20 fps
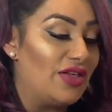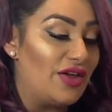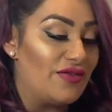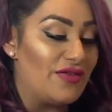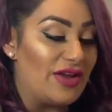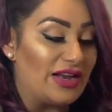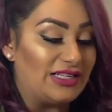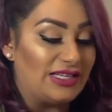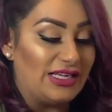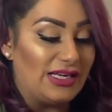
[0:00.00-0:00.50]
they're
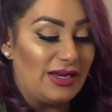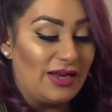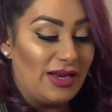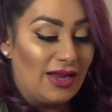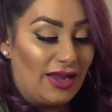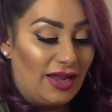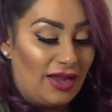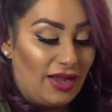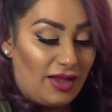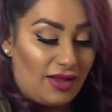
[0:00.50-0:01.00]
ready.
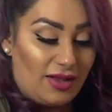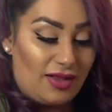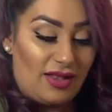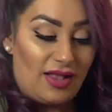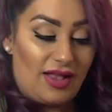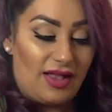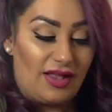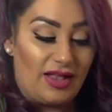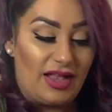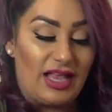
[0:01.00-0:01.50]

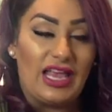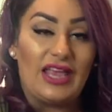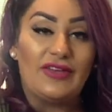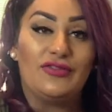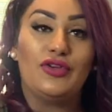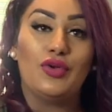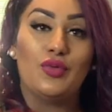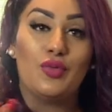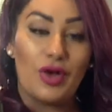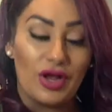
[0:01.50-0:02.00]
If
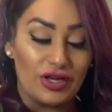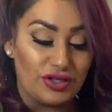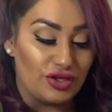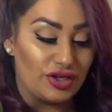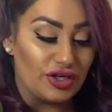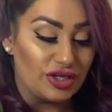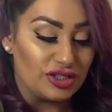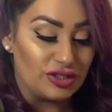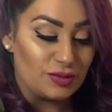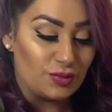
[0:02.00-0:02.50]
you want, you
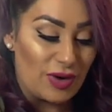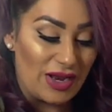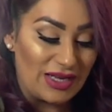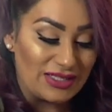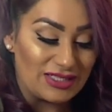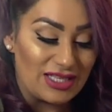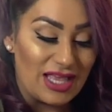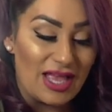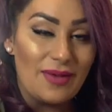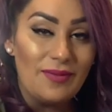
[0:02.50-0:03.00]
can just press
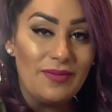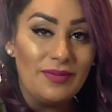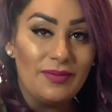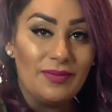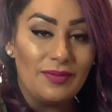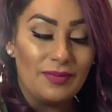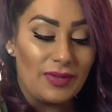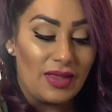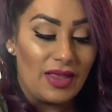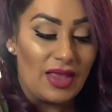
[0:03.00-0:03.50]
them,
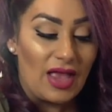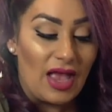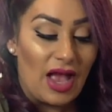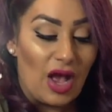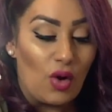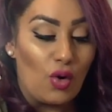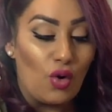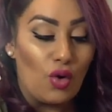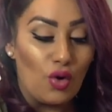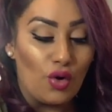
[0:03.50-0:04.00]

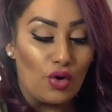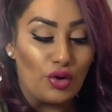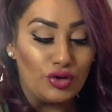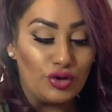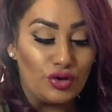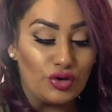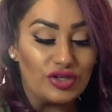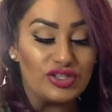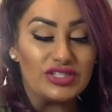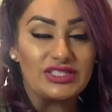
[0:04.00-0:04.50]
or
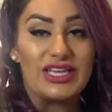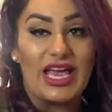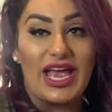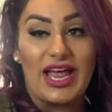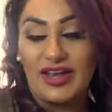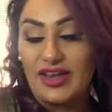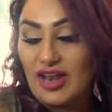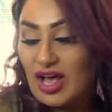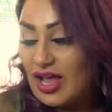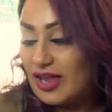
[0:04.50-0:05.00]
you can just get
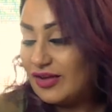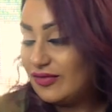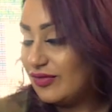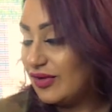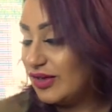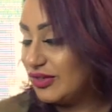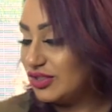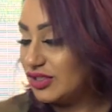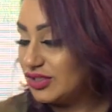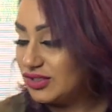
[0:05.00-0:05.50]
a knife
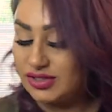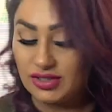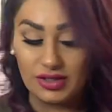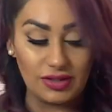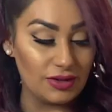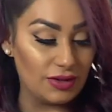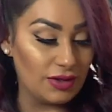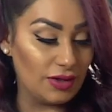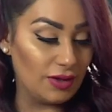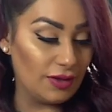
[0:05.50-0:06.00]
and just
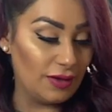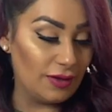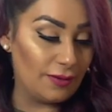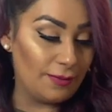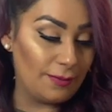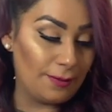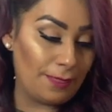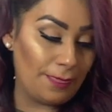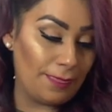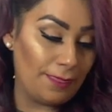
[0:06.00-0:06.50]

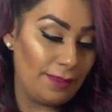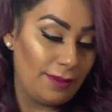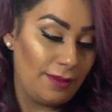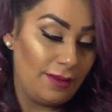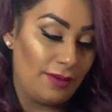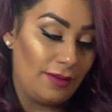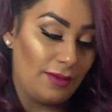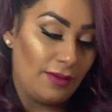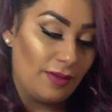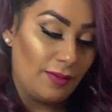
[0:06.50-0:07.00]

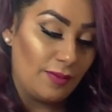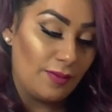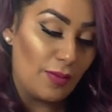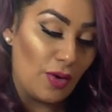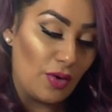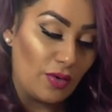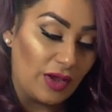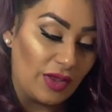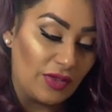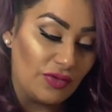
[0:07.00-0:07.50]

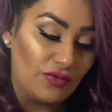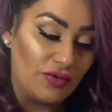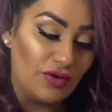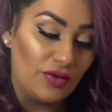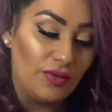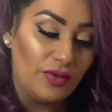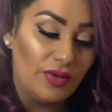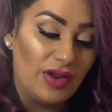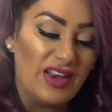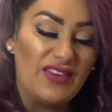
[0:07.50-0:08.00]
poke it
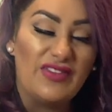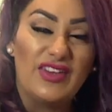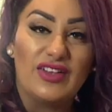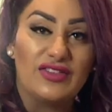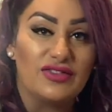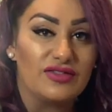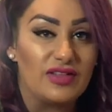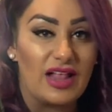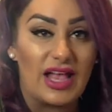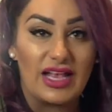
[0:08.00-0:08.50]
through, and if
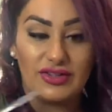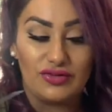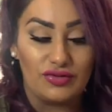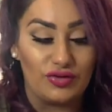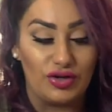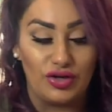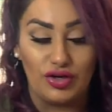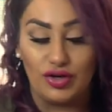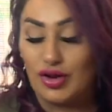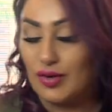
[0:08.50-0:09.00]
it slides
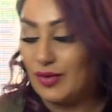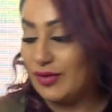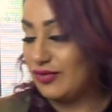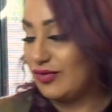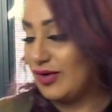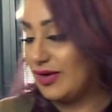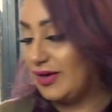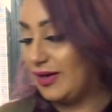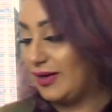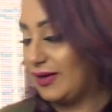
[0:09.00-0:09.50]
through, you know it's
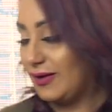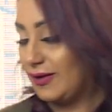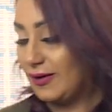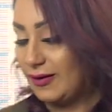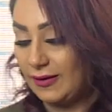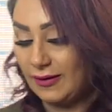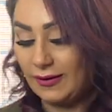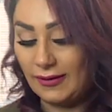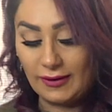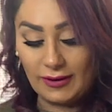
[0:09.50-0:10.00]
ready.
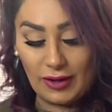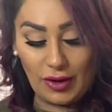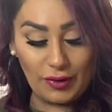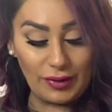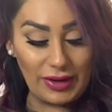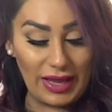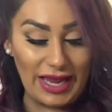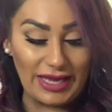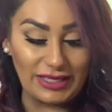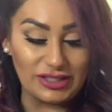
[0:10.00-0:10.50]

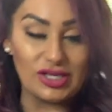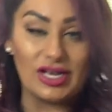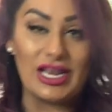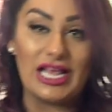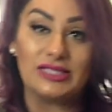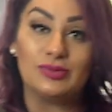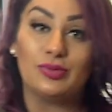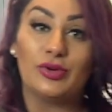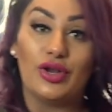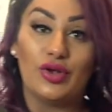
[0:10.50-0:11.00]
Okay, so
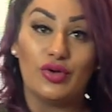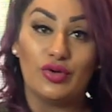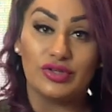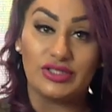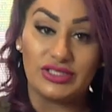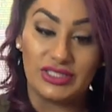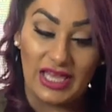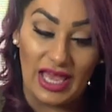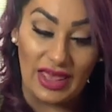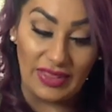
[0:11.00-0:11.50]
let's put it all
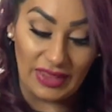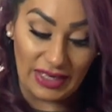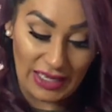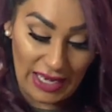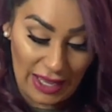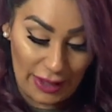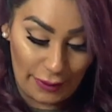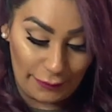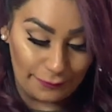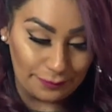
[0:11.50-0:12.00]
together
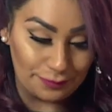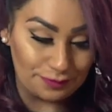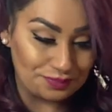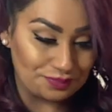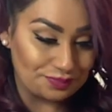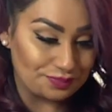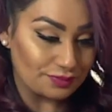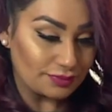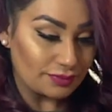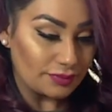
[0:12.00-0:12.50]
now.
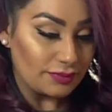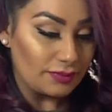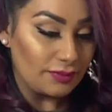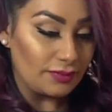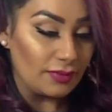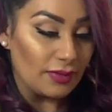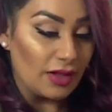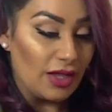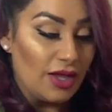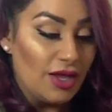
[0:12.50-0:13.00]

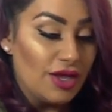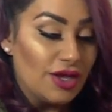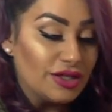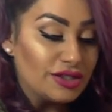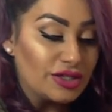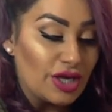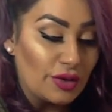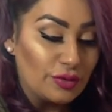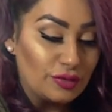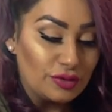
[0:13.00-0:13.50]

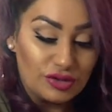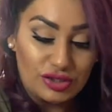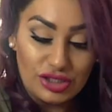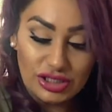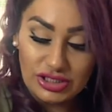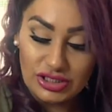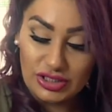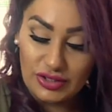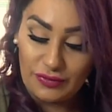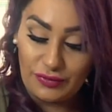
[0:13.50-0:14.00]
So
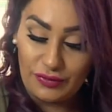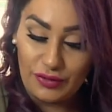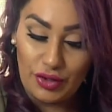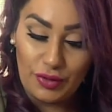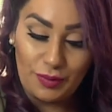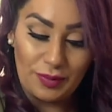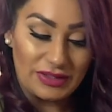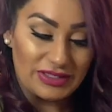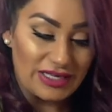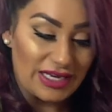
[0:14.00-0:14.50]
just a few
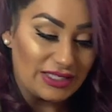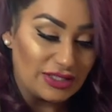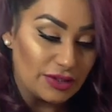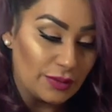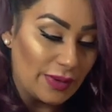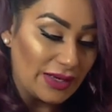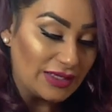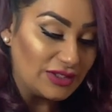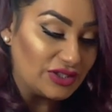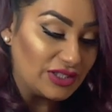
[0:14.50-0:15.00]
potato
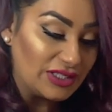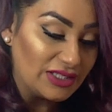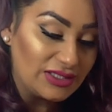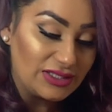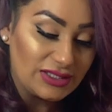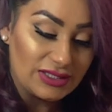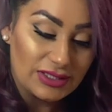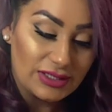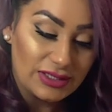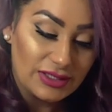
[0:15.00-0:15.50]

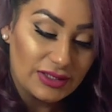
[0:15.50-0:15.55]
wedges,